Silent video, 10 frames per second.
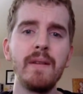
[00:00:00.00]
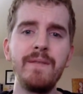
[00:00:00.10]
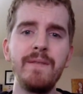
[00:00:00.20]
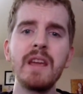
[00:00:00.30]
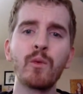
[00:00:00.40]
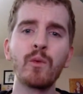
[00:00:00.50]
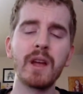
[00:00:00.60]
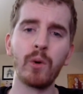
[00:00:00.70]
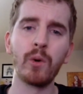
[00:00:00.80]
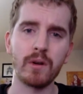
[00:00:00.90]
video
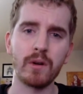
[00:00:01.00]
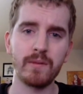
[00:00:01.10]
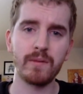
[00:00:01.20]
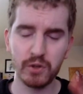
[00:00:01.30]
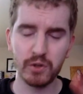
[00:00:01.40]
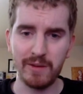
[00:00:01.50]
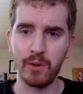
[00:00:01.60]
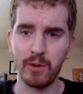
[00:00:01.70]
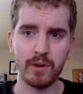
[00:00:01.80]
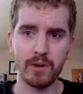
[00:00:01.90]
recorder, screen
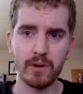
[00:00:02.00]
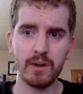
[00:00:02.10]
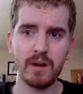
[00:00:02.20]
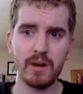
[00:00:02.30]
recorder,